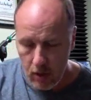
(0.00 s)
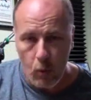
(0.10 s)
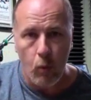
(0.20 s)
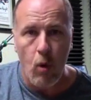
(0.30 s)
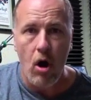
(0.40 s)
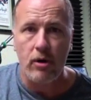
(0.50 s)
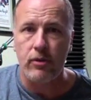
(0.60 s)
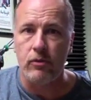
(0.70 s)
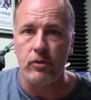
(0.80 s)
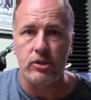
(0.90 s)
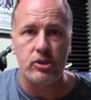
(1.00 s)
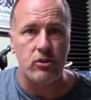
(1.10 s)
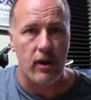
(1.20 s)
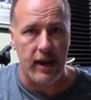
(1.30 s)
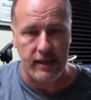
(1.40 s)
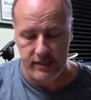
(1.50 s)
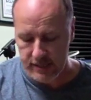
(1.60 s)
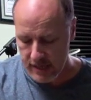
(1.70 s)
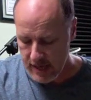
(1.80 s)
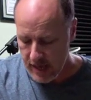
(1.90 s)
walk through the
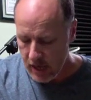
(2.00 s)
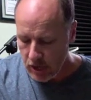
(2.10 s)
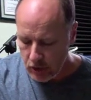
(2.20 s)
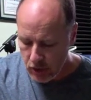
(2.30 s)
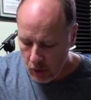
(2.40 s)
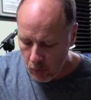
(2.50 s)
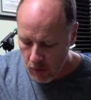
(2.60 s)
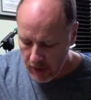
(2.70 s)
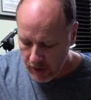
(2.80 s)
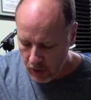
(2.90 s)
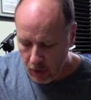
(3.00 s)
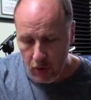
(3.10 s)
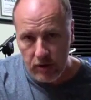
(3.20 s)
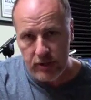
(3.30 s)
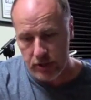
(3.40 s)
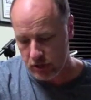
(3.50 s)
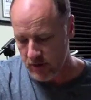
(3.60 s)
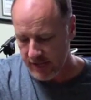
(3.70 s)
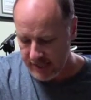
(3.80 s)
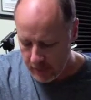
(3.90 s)
strings. You don't want to hook the
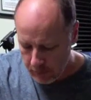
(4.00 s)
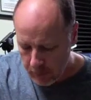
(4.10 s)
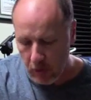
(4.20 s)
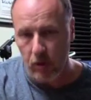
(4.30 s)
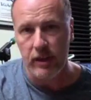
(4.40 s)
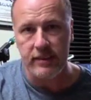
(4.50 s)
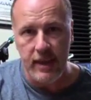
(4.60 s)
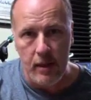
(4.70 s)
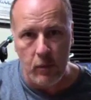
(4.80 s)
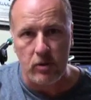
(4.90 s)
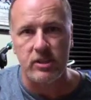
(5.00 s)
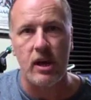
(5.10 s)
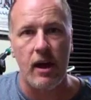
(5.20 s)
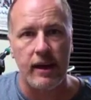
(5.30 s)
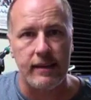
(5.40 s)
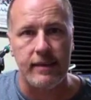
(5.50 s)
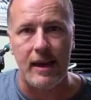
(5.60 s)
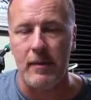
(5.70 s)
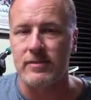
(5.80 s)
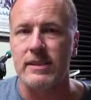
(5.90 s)
strings and pull at them or tug at
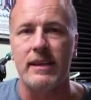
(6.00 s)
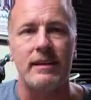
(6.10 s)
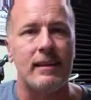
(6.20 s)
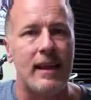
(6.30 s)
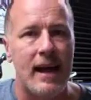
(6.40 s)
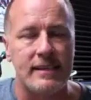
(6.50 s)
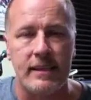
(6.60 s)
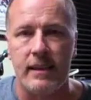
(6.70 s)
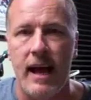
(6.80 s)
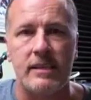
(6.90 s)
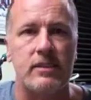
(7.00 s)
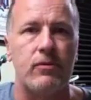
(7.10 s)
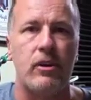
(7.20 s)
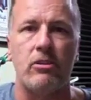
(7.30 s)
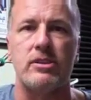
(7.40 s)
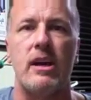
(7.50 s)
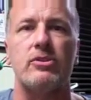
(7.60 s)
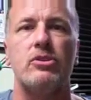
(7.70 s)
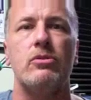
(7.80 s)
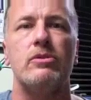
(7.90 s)
them. I've seen lots and lots of fingerstyle
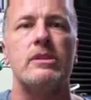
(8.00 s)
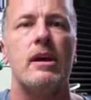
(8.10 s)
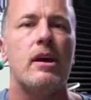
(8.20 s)
students